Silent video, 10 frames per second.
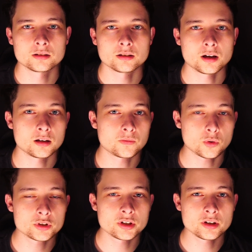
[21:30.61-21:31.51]

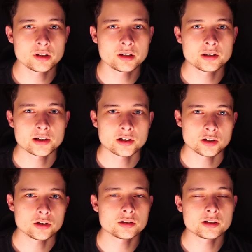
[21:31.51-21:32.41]
Unfortunately,
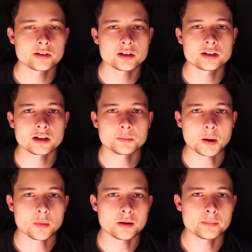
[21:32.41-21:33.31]
earlier this year my
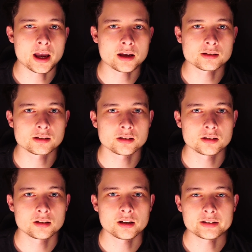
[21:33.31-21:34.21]
mom passed,
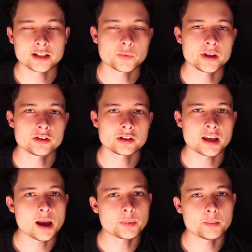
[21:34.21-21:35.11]
and that's why there's a
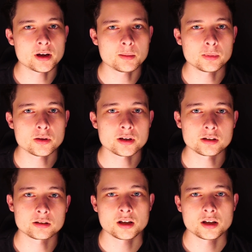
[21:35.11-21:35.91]
gap in my uploading.